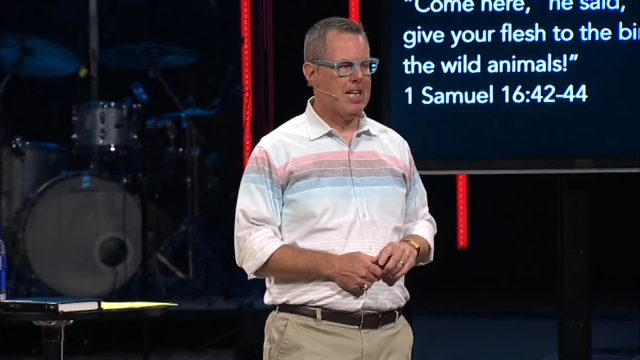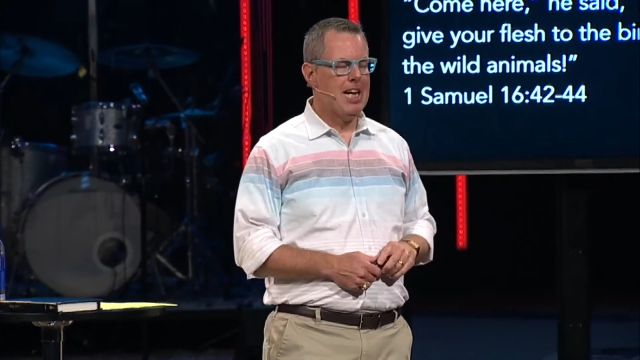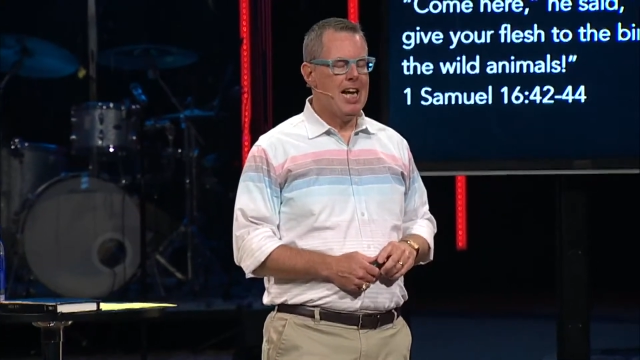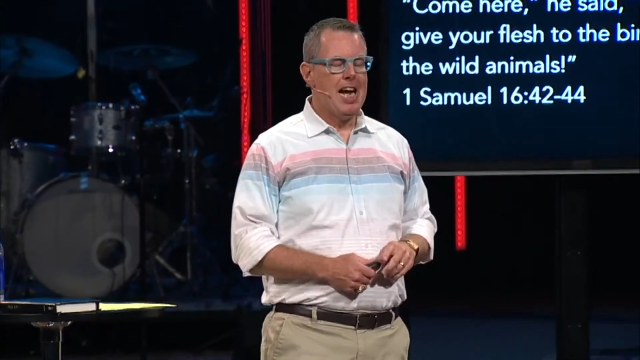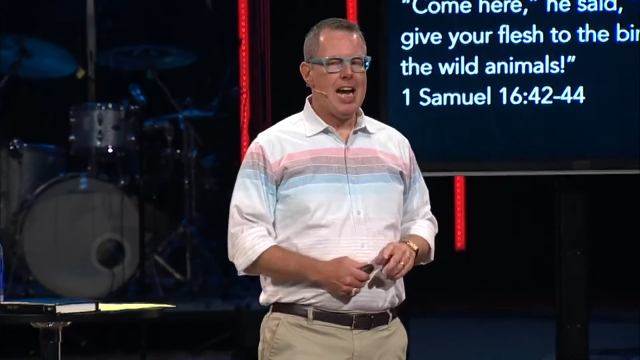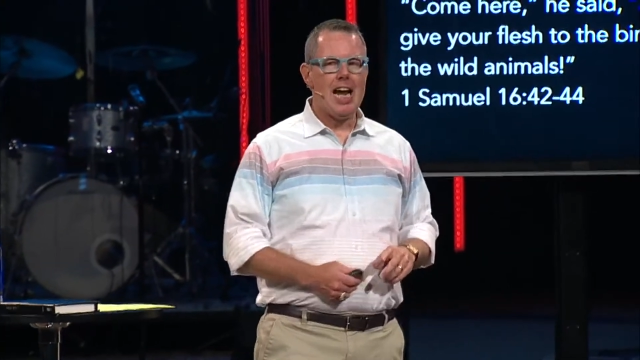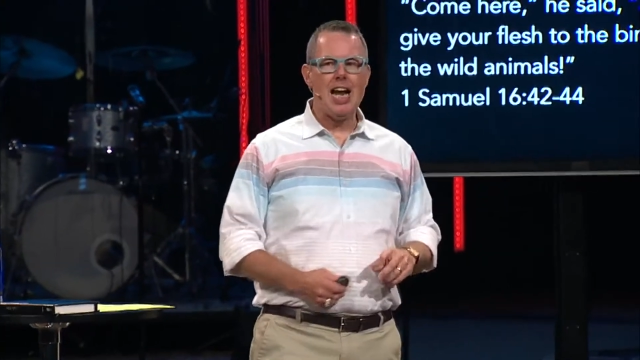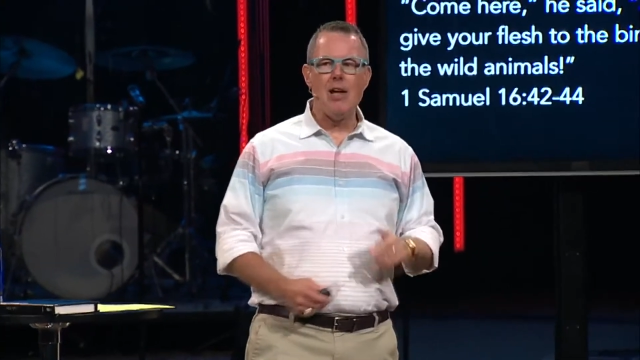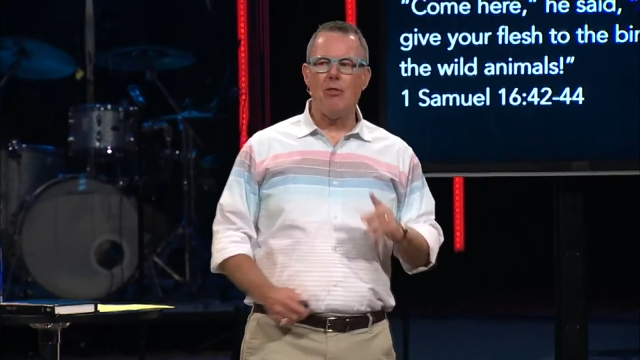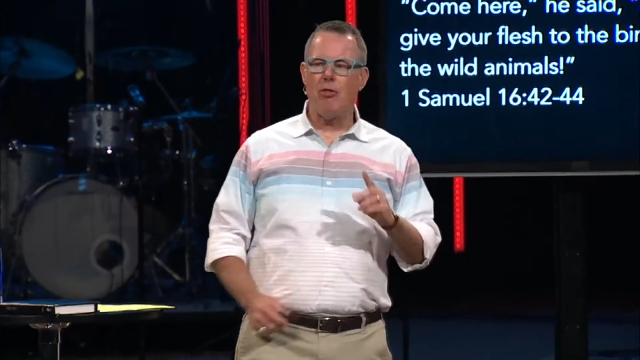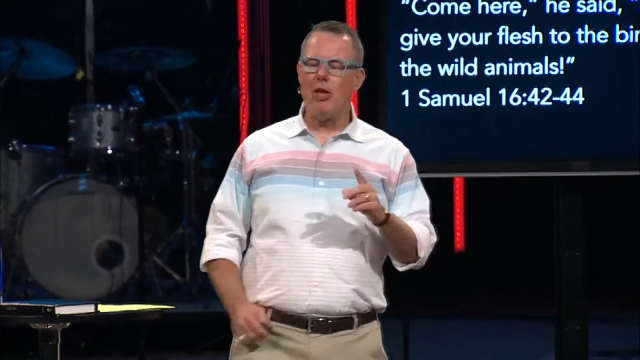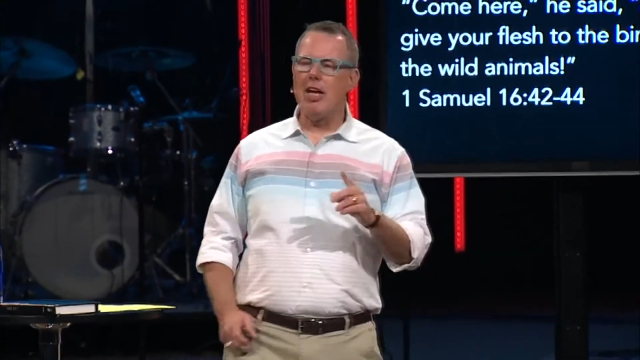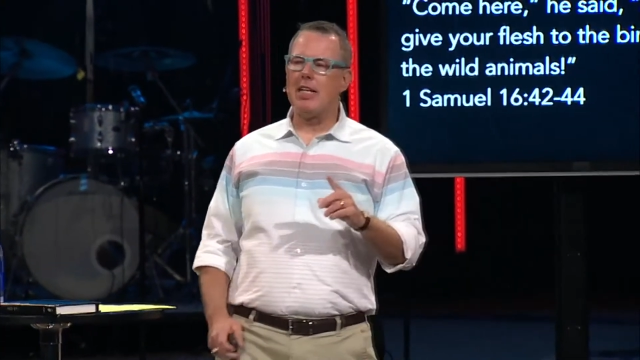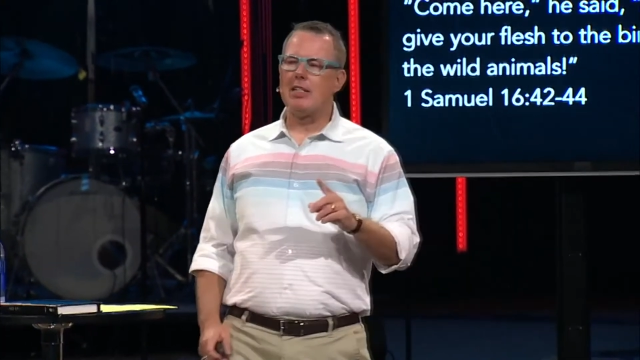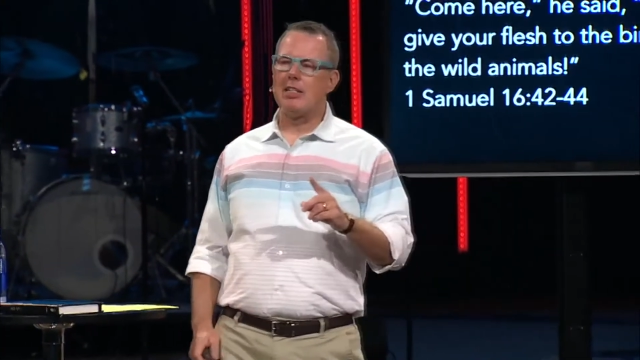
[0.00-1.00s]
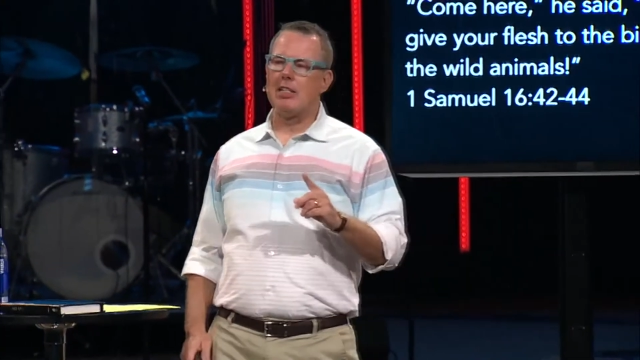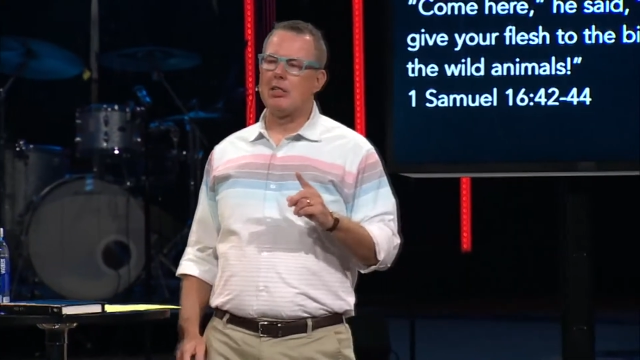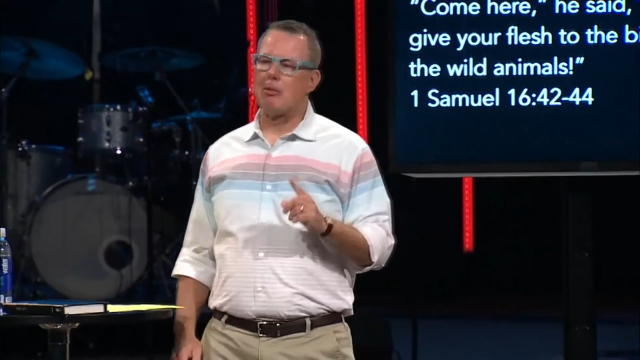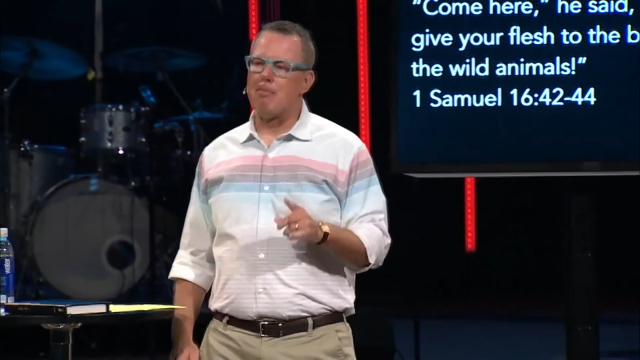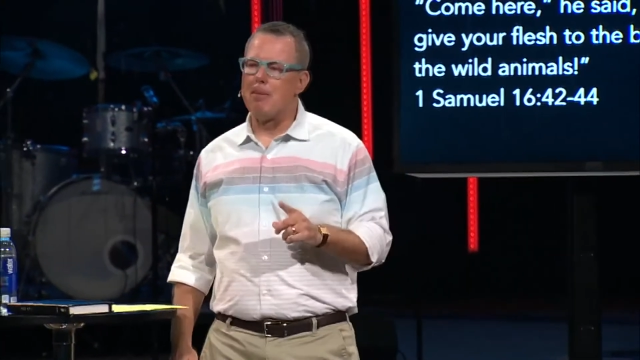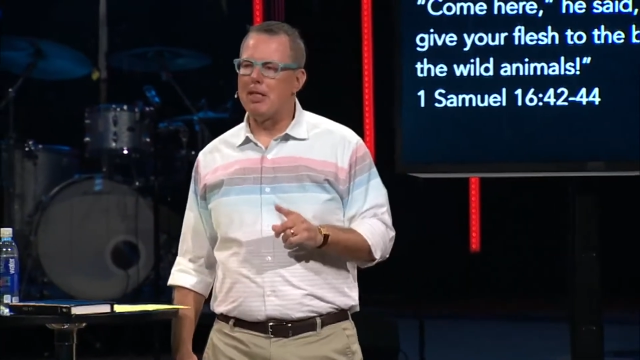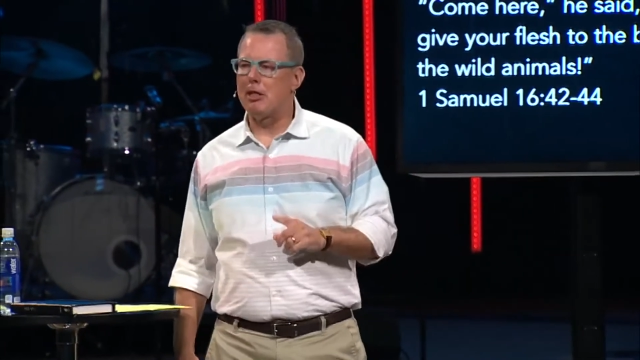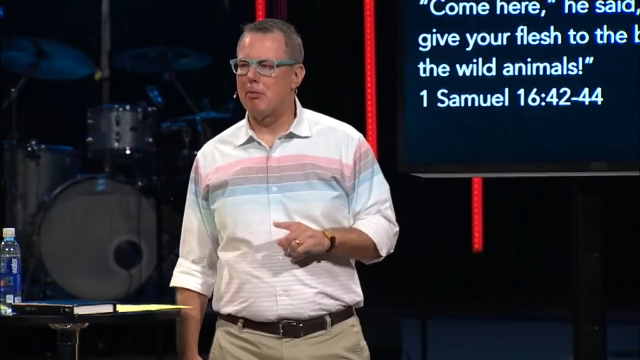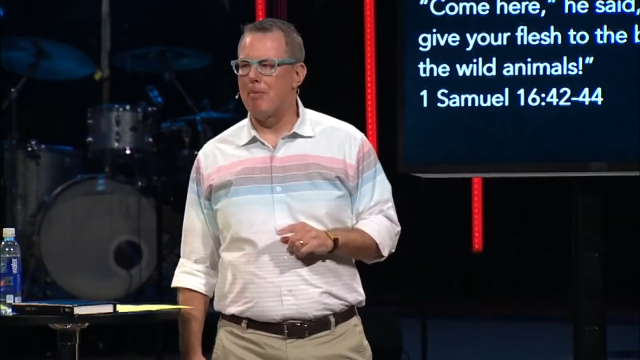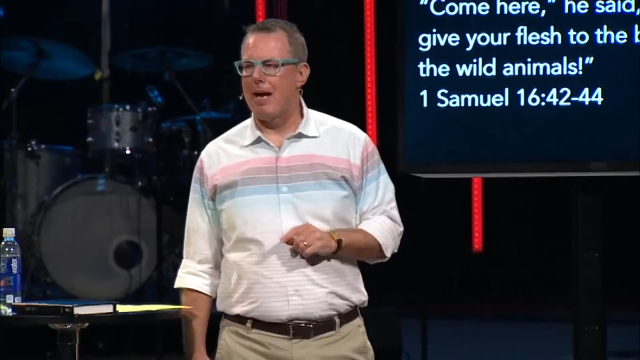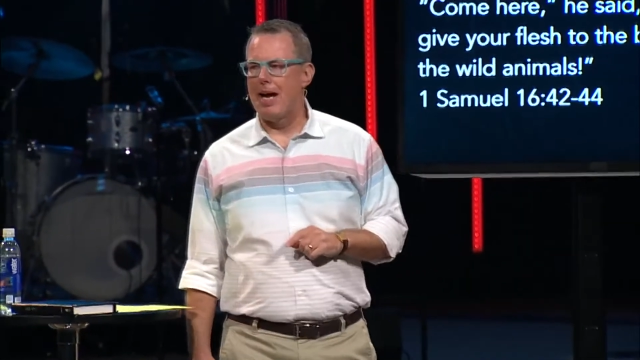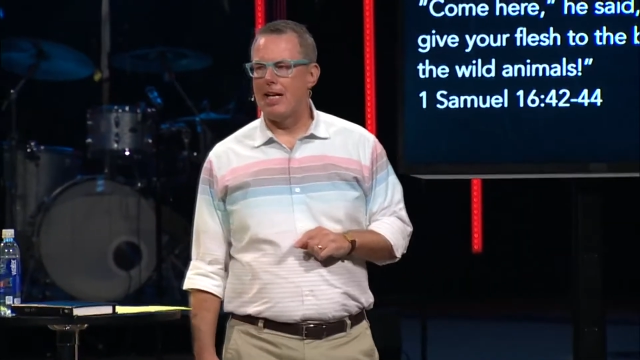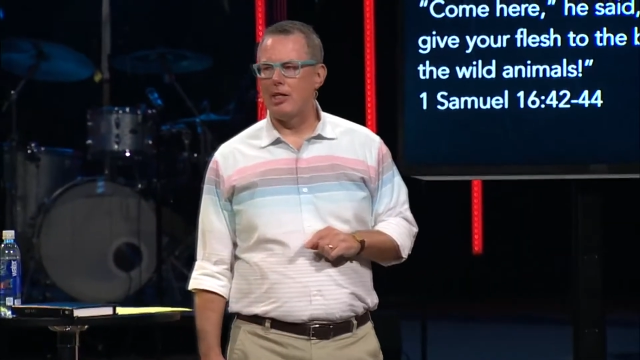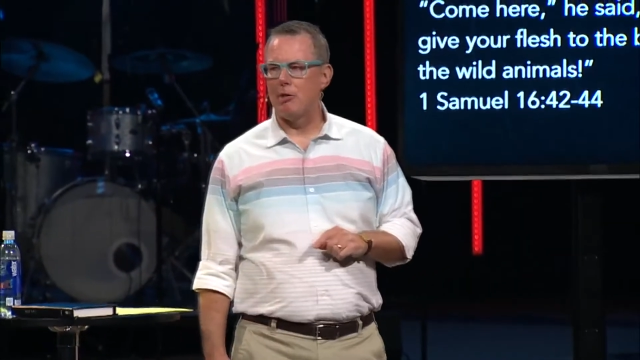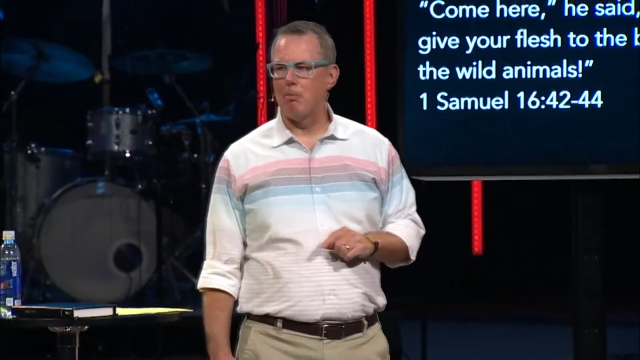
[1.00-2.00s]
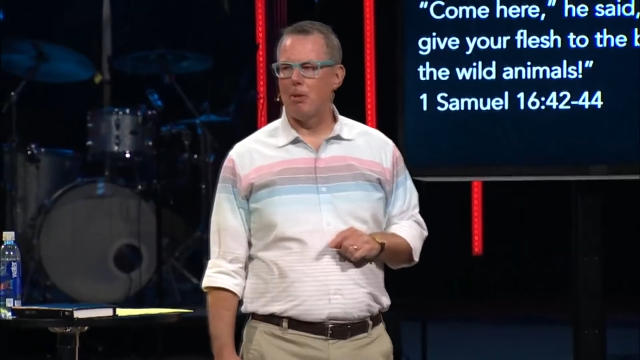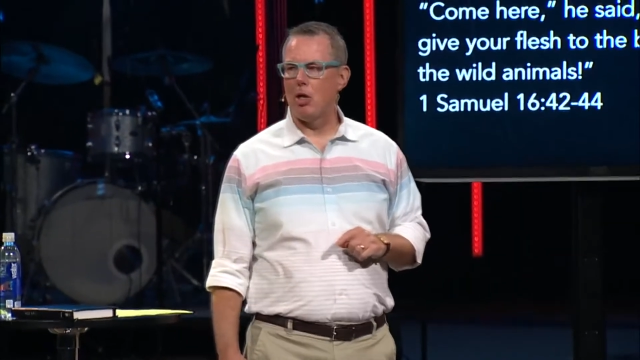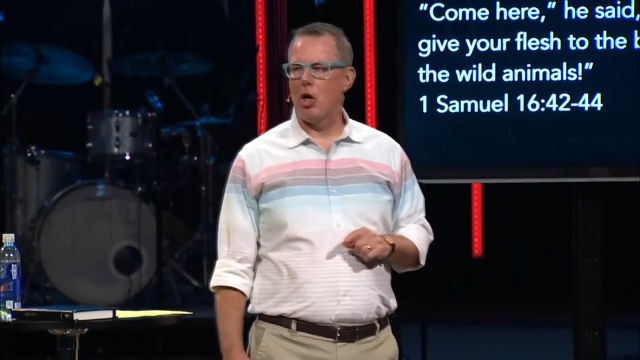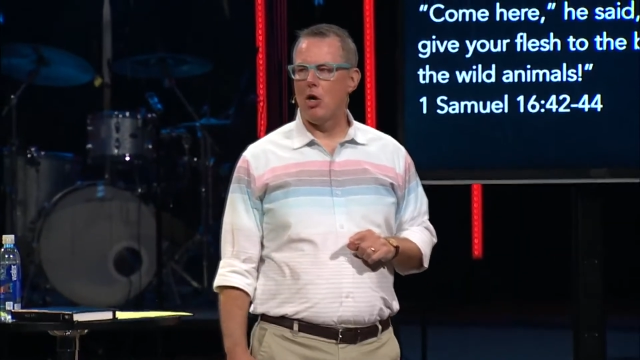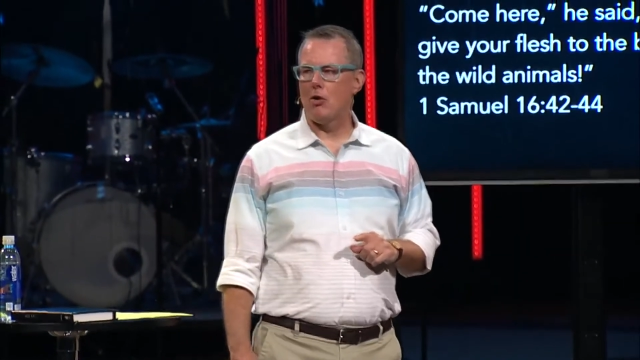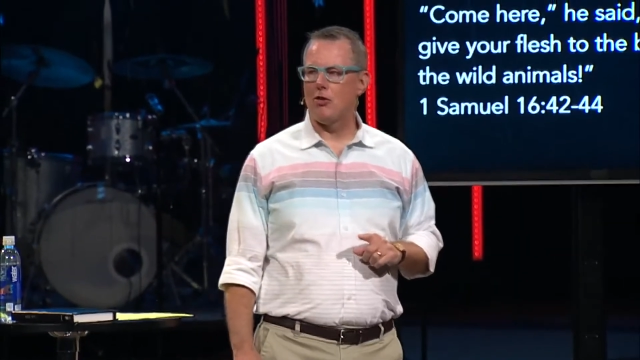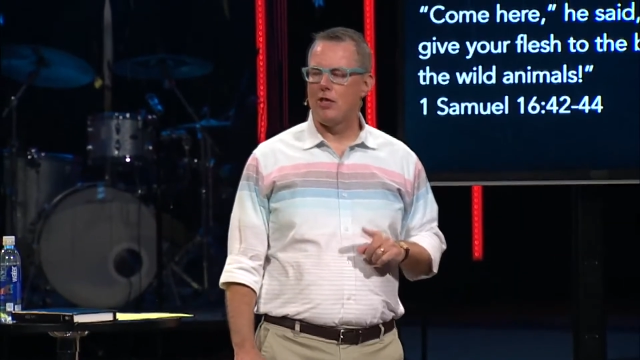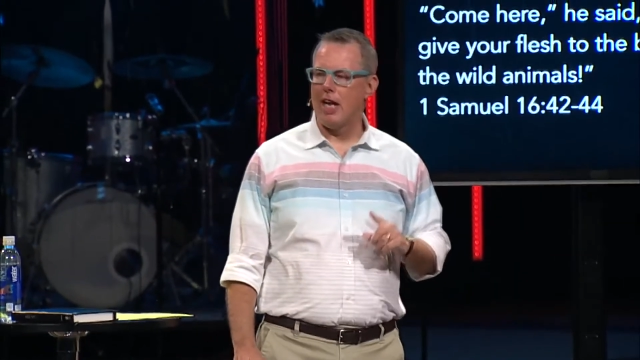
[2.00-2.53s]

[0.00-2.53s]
He thinks it's a mismatch because